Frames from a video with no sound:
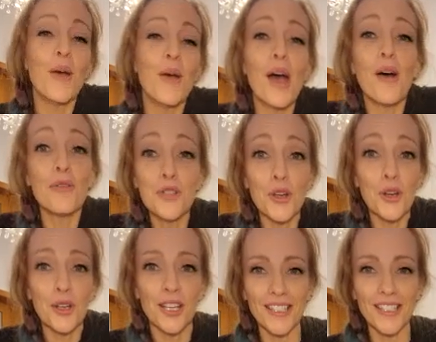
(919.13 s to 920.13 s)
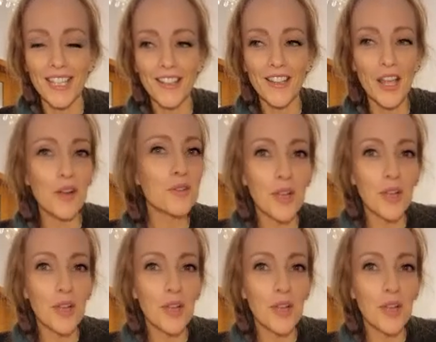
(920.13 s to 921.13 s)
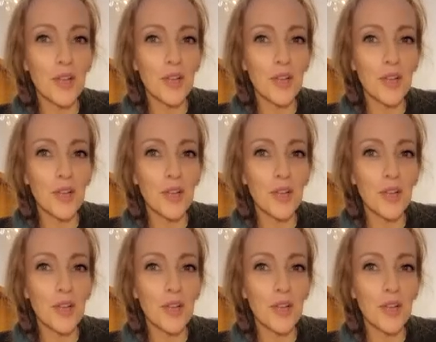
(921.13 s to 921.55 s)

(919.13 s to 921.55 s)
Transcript: health journeys, they don't talk about rest.